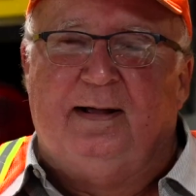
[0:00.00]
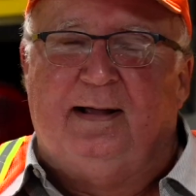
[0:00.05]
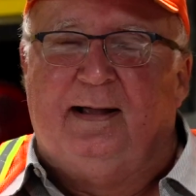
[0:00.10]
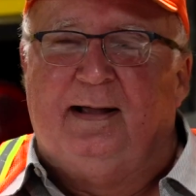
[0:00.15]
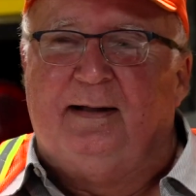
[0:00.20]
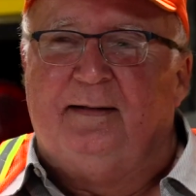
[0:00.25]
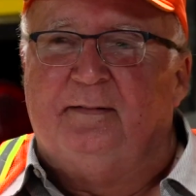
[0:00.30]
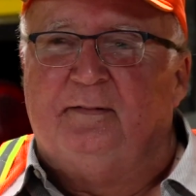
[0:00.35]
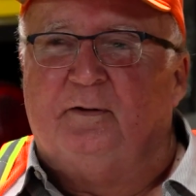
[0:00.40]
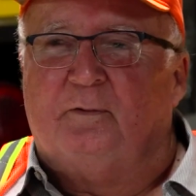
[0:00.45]

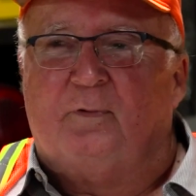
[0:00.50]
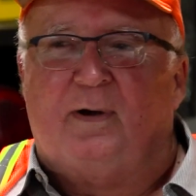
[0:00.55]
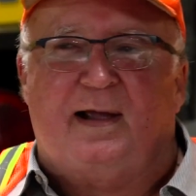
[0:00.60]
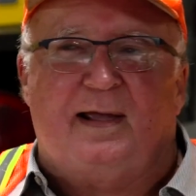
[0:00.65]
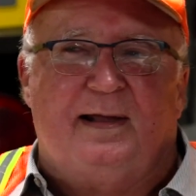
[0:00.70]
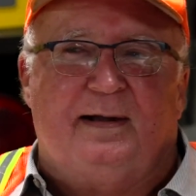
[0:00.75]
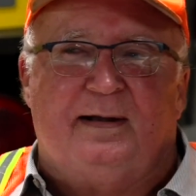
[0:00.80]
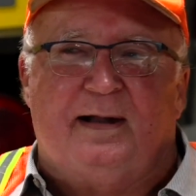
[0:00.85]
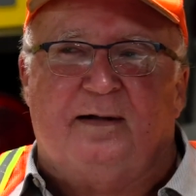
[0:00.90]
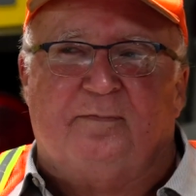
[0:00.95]
and the
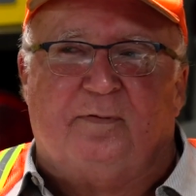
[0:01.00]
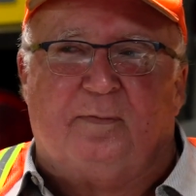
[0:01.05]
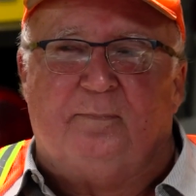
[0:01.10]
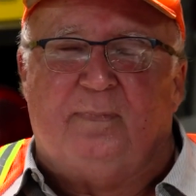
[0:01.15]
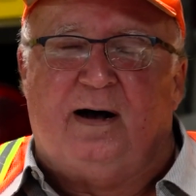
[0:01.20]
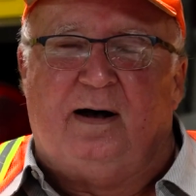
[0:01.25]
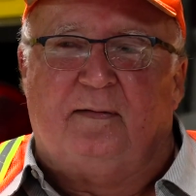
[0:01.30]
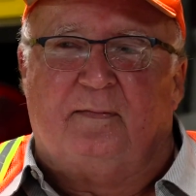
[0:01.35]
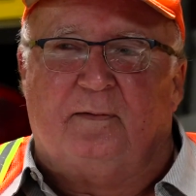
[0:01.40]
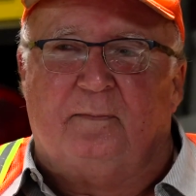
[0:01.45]
rain never
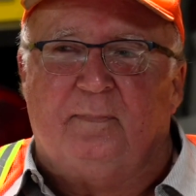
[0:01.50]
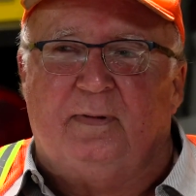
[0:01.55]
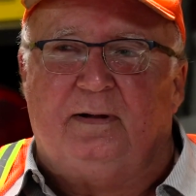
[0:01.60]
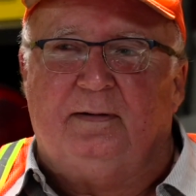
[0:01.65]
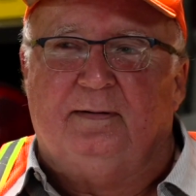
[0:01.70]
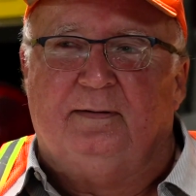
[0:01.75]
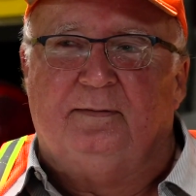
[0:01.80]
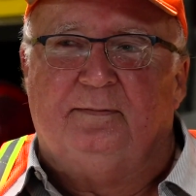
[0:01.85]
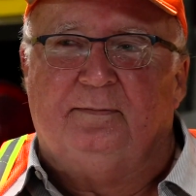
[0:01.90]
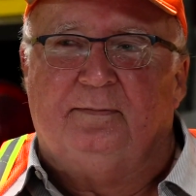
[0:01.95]
bothered me.
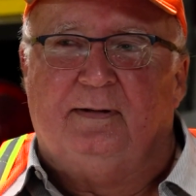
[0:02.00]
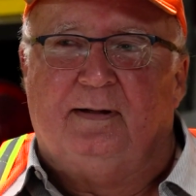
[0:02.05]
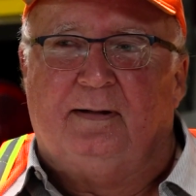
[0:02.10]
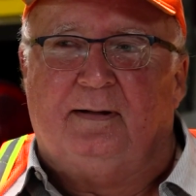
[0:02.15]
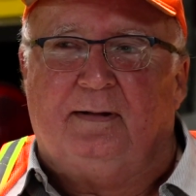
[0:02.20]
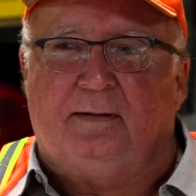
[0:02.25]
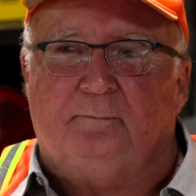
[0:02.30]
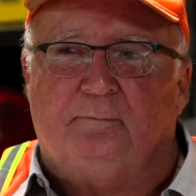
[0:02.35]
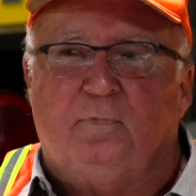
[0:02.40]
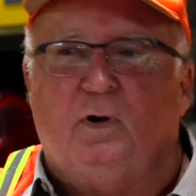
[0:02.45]
Uh,
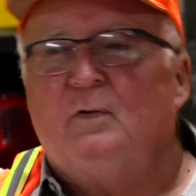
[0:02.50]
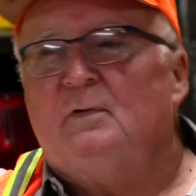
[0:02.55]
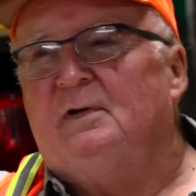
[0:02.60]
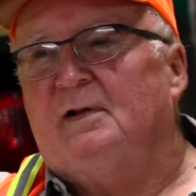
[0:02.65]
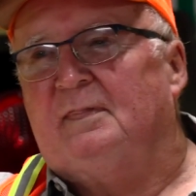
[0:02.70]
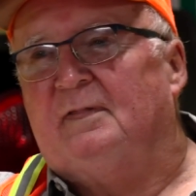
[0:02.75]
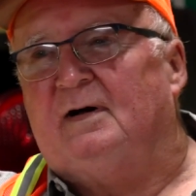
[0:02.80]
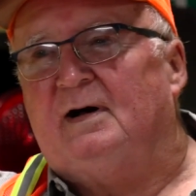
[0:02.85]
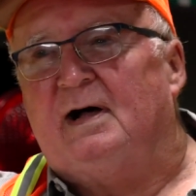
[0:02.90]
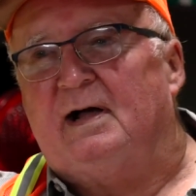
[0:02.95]
only the
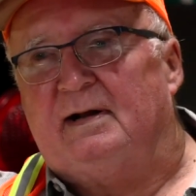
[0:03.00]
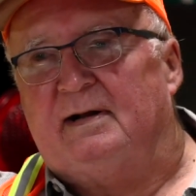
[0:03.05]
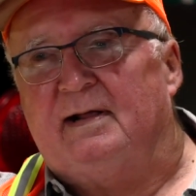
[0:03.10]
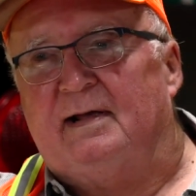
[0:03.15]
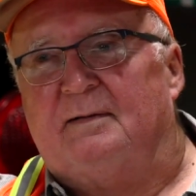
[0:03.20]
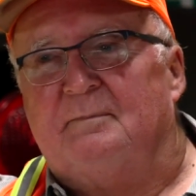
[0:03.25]
lightning.